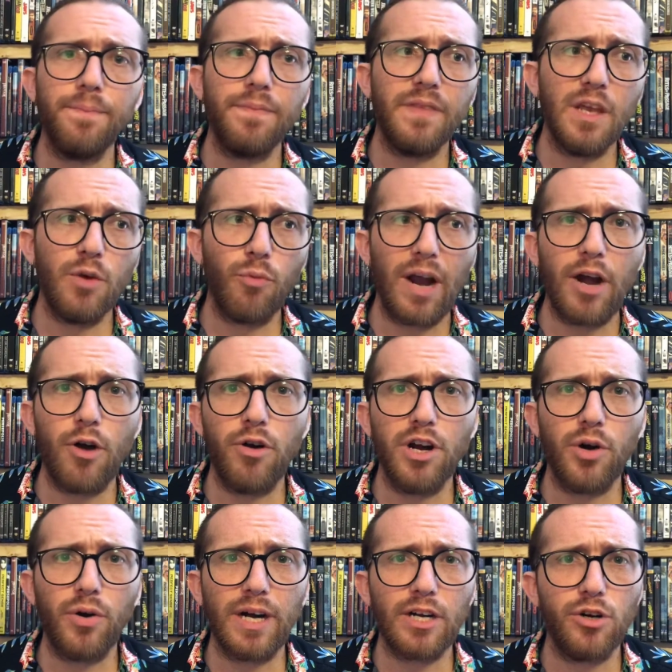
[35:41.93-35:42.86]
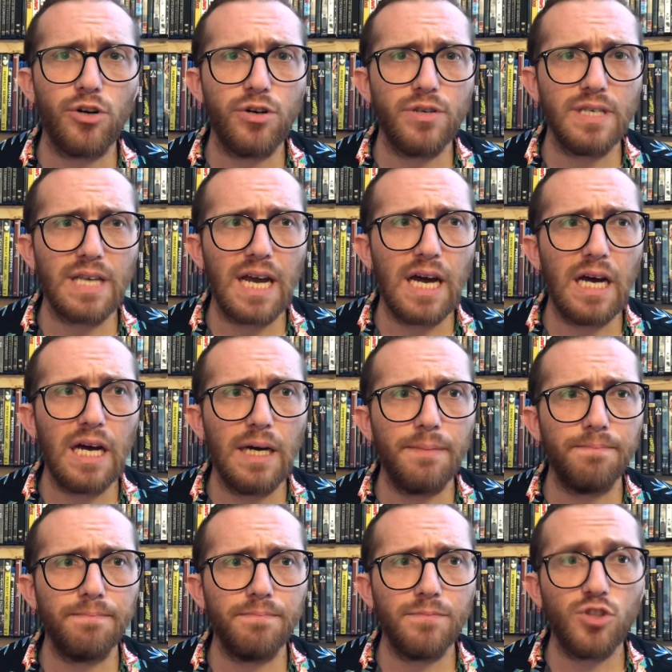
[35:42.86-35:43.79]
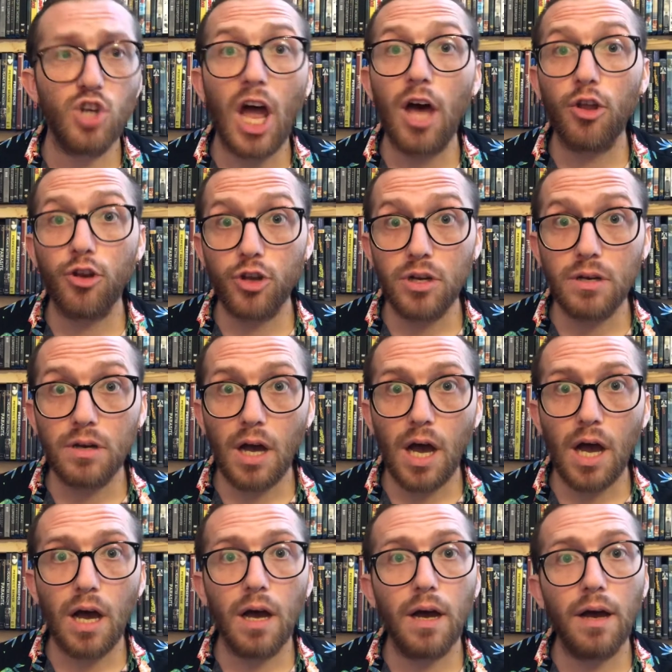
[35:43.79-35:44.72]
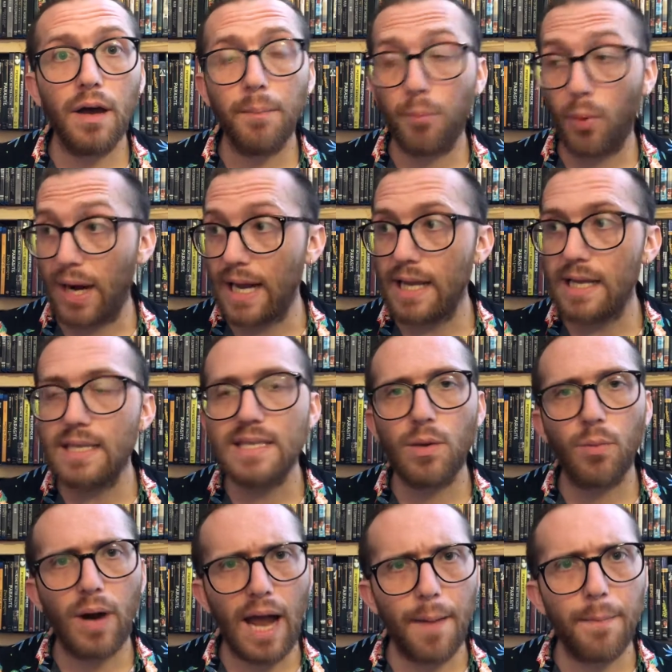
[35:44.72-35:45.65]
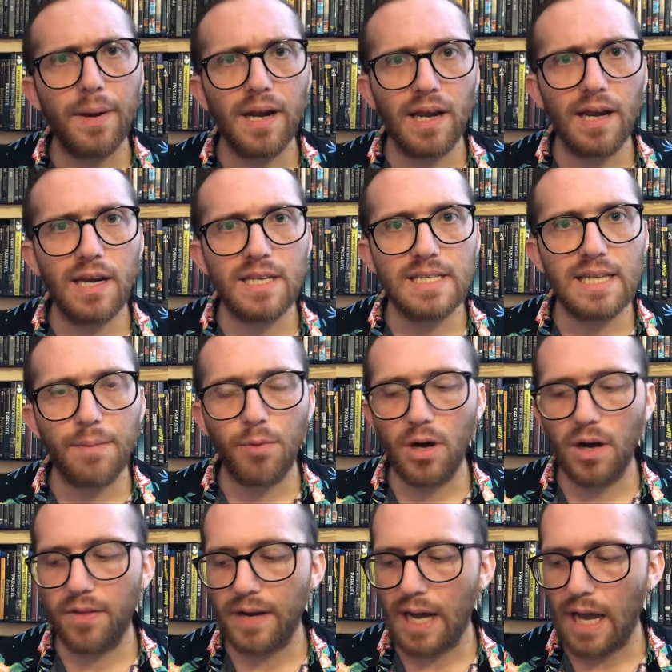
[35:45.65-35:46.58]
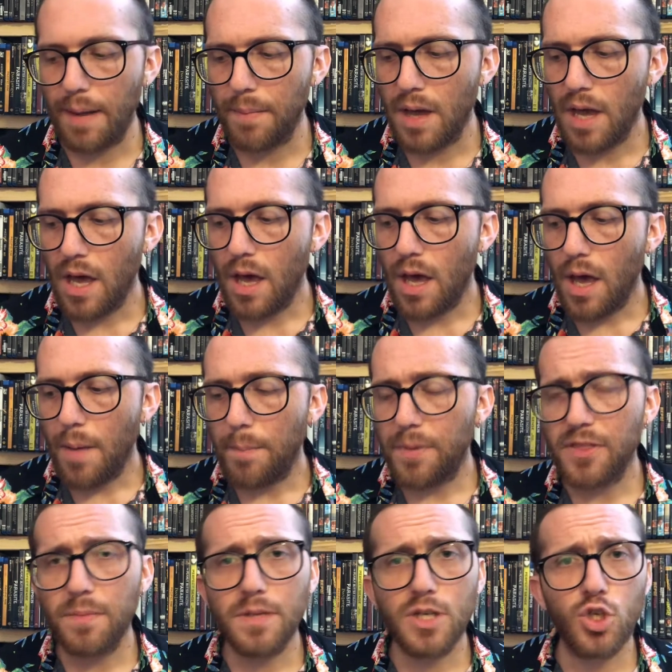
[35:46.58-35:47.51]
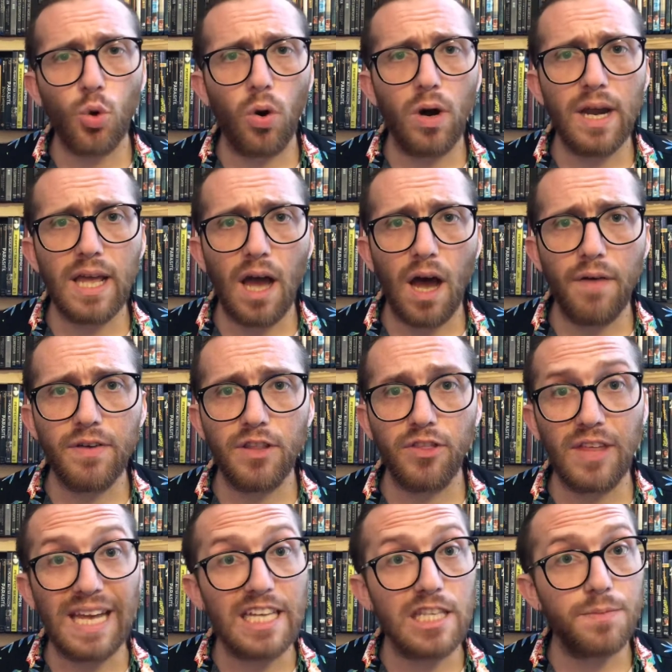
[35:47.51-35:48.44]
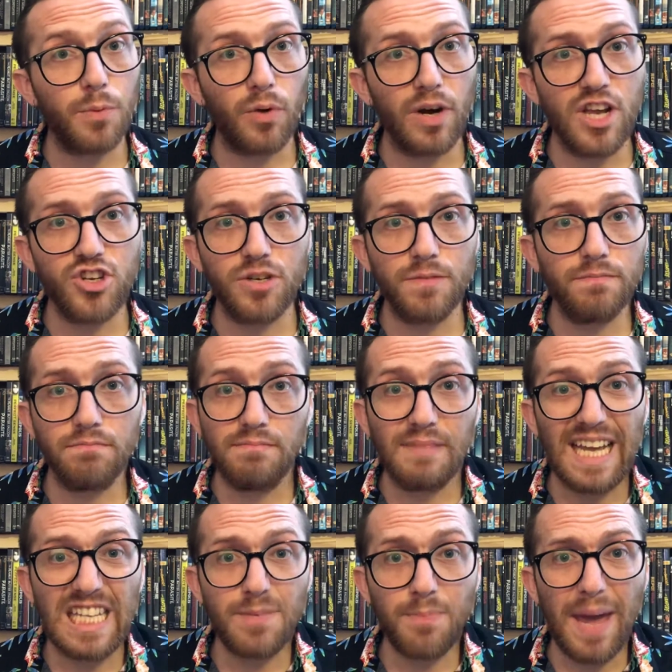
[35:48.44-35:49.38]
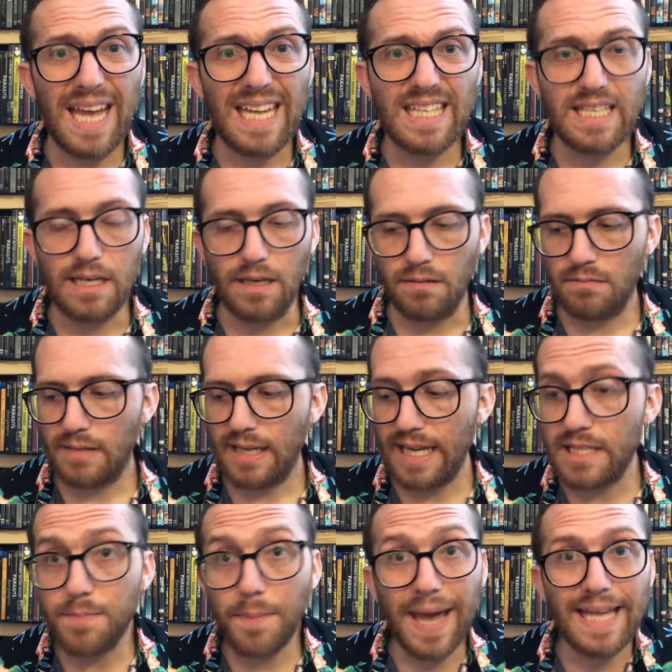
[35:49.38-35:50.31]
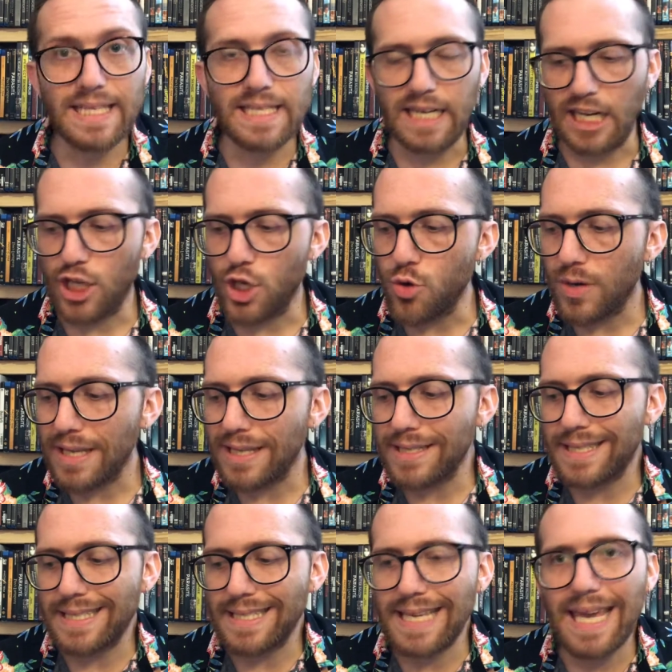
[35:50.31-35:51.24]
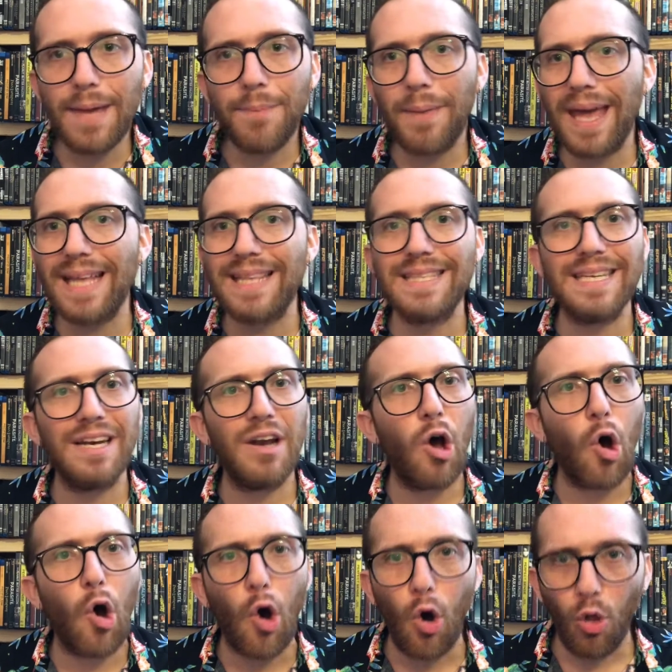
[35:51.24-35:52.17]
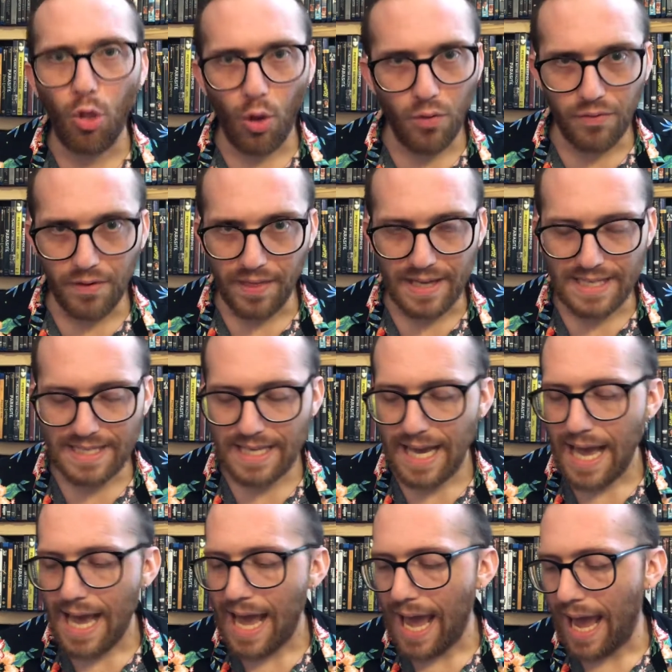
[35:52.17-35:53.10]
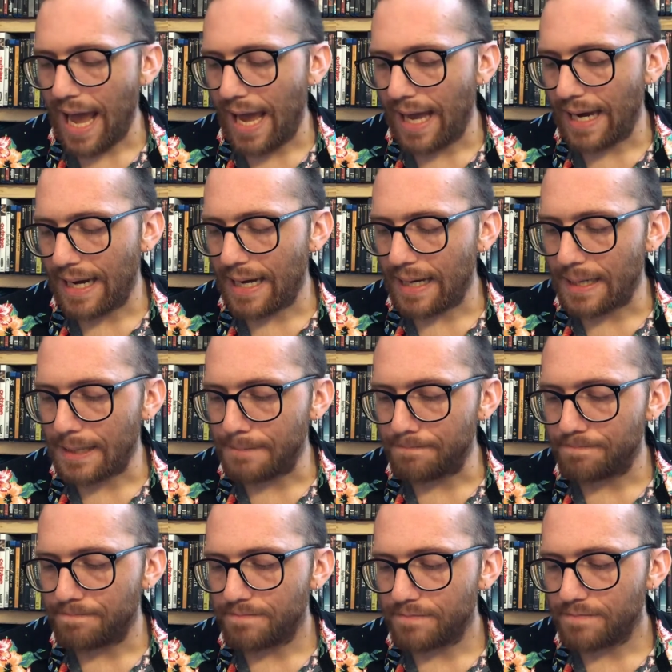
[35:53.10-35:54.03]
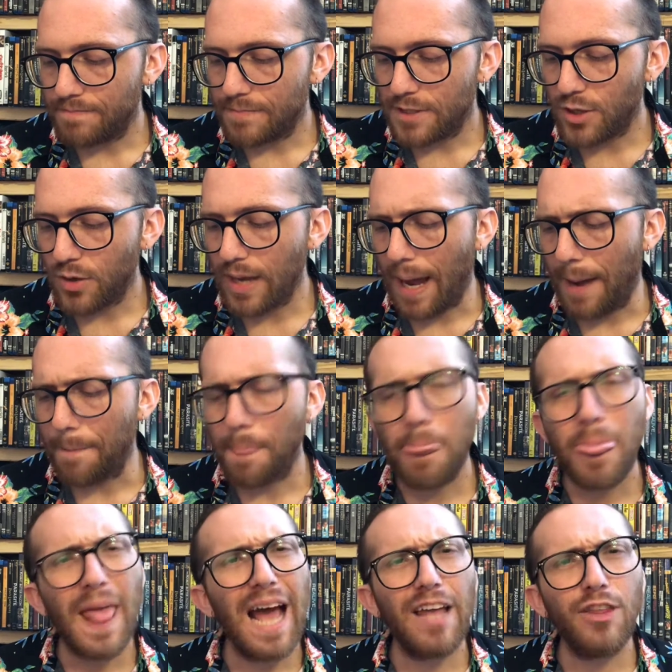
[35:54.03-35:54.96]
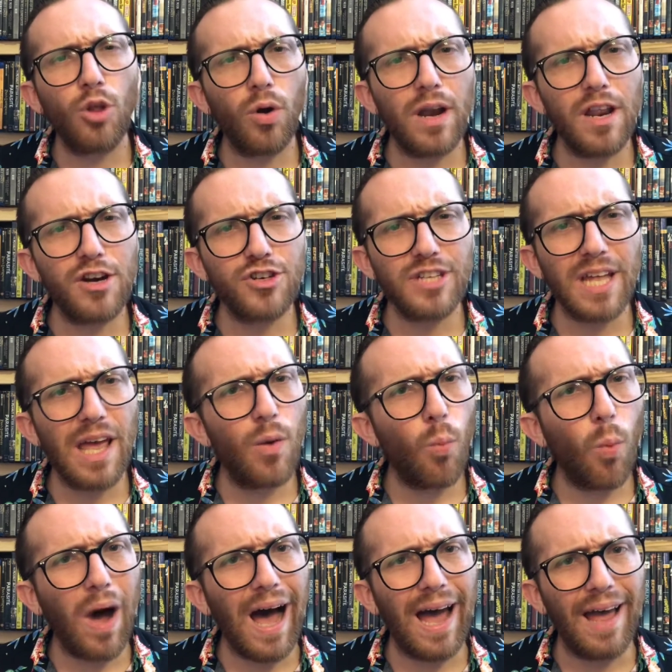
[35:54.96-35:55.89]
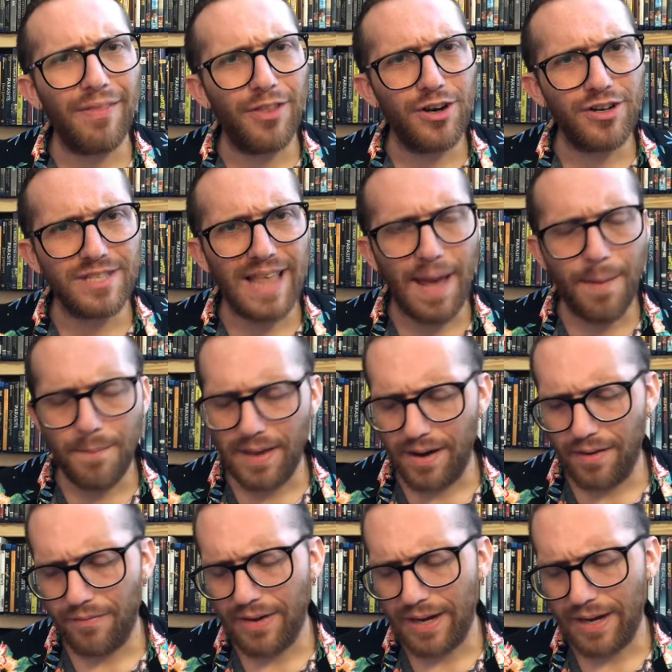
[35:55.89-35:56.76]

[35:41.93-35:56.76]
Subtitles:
writer and director's childhood break-ins that were happening in his neighborhood at the time. But the majority of it, the inspiration, it's Manson. It's Manson. You can see Manson all over this. And so yeah, don't understand why there's that bit of